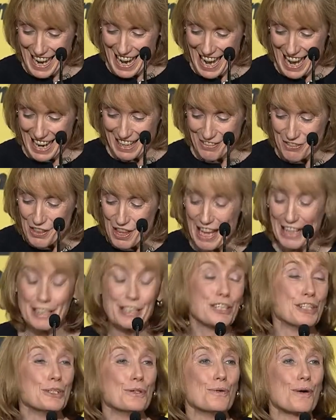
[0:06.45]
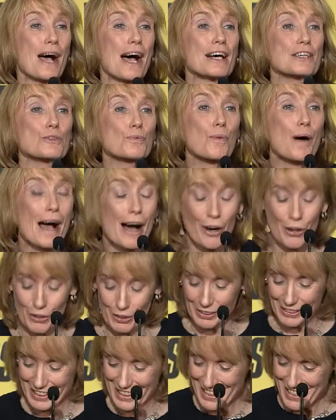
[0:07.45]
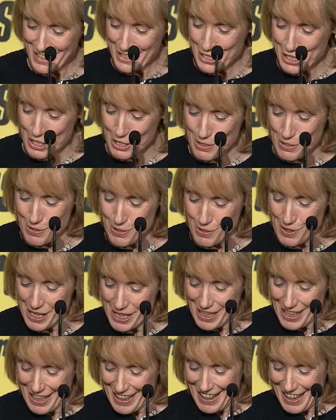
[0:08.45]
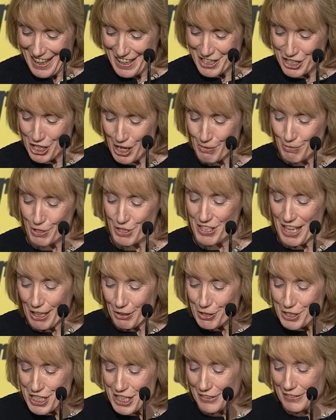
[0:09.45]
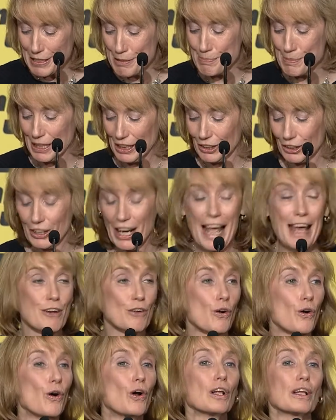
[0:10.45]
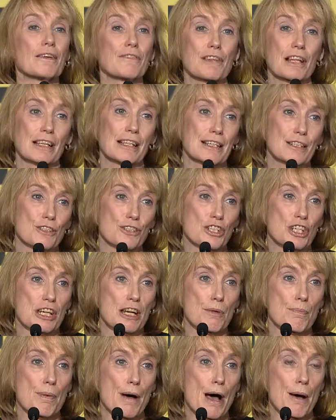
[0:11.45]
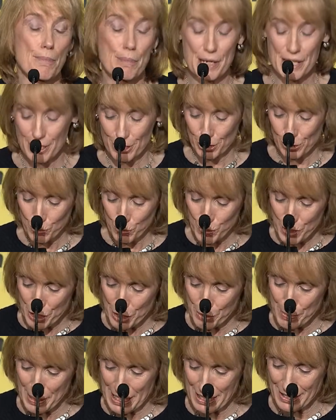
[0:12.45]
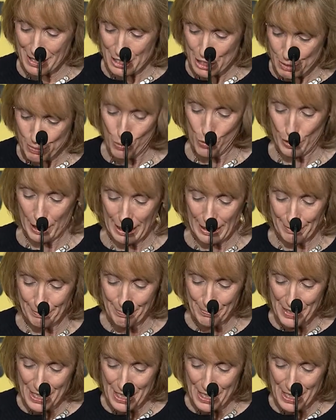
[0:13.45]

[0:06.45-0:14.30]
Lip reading: And thank you as well to General Secretary Miller and all of the leadership up here with me this morning.